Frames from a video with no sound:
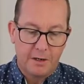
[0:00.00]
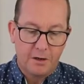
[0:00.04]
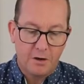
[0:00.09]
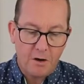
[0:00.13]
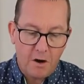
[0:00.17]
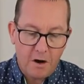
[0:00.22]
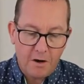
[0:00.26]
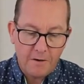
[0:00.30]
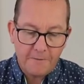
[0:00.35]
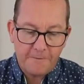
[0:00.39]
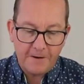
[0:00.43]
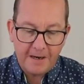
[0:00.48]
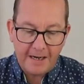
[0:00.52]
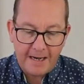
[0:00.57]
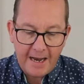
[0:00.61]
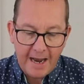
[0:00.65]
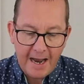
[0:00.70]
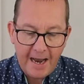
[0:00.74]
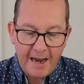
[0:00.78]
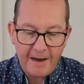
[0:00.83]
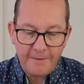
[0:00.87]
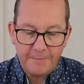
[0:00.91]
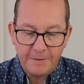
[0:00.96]
God
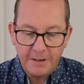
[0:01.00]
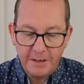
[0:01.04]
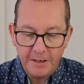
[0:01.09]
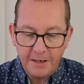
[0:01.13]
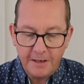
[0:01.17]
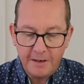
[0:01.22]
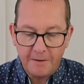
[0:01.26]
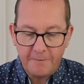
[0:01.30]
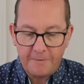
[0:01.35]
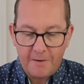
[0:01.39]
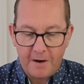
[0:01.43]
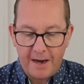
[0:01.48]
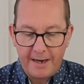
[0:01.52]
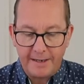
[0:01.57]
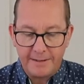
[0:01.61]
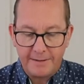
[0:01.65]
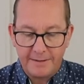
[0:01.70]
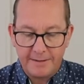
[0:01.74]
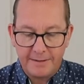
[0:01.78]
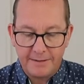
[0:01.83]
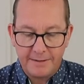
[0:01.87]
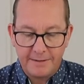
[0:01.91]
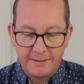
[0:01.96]
forgave the
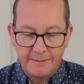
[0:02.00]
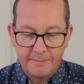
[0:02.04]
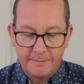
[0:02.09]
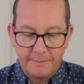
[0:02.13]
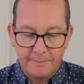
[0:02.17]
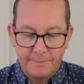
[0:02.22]
Ninevites.